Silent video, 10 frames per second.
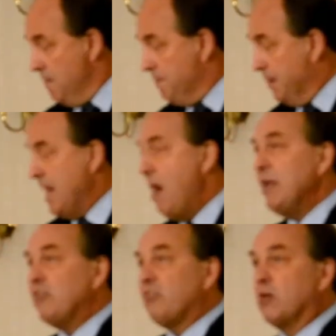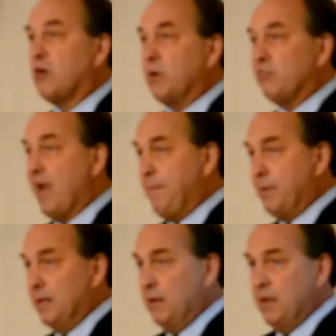But now let's look what's
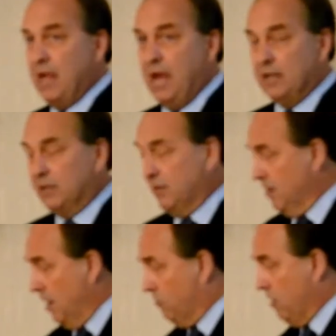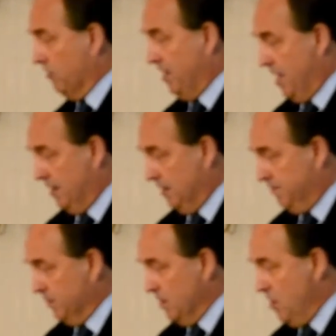happening at, across Canada.
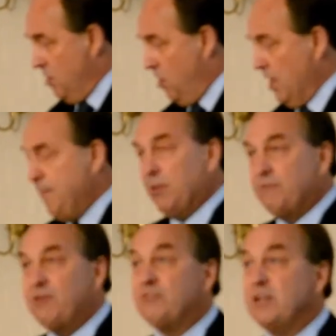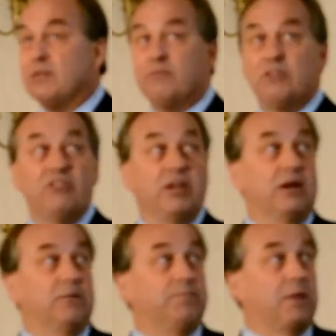On April the 15th of this
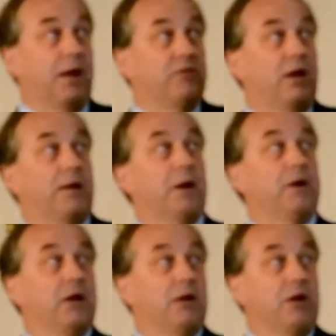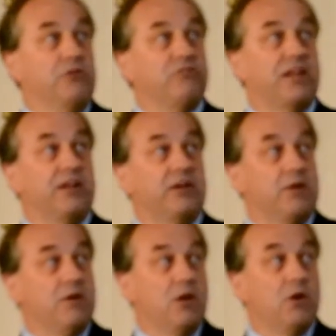year, a, a, a, newsletter
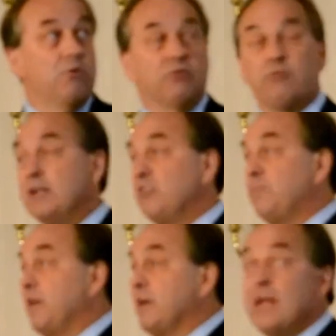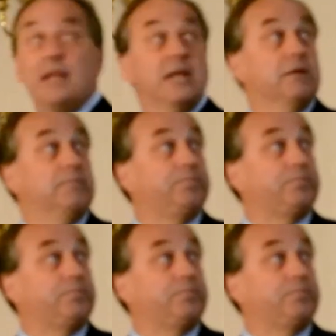was released by the Canadian